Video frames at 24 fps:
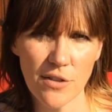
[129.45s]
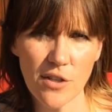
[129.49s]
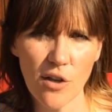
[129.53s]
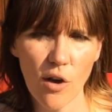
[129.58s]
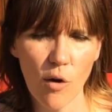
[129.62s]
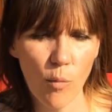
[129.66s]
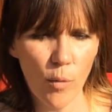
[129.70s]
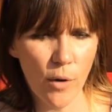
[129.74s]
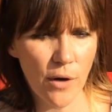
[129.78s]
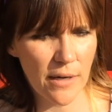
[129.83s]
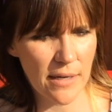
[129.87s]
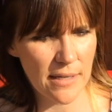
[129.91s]
So
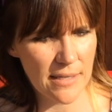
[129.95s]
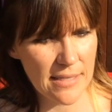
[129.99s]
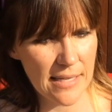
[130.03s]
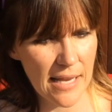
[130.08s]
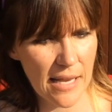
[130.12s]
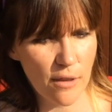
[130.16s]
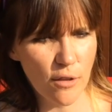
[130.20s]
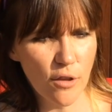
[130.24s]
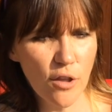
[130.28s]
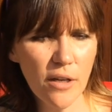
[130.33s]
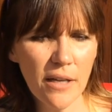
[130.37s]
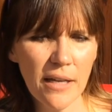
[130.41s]
we're going to
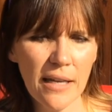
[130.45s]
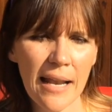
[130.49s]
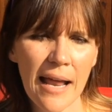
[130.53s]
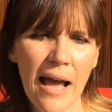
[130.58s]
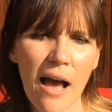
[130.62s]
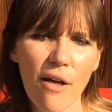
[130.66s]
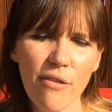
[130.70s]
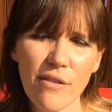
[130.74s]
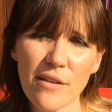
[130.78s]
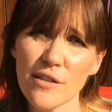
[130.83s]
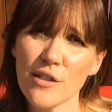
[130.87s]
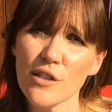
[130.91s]
say, look at
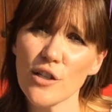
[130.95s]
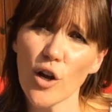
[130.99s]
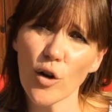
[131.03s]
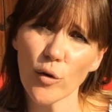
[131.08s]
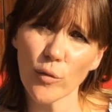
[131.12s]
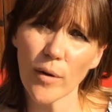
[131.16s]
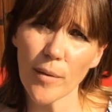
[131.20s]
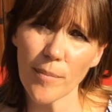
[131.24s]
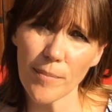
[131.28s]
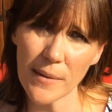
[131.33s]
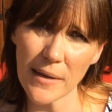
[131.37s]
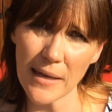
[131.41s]
how this note
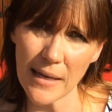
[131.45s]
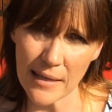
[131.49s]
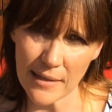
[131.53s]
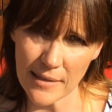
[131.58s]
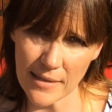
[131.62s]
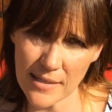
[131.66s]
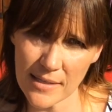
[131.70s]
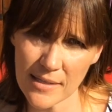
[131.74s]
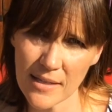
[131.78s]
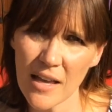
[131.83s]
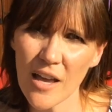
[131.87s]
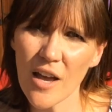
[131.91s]

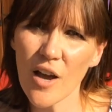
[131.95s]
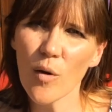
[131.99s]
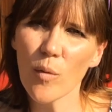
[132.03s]
repeats.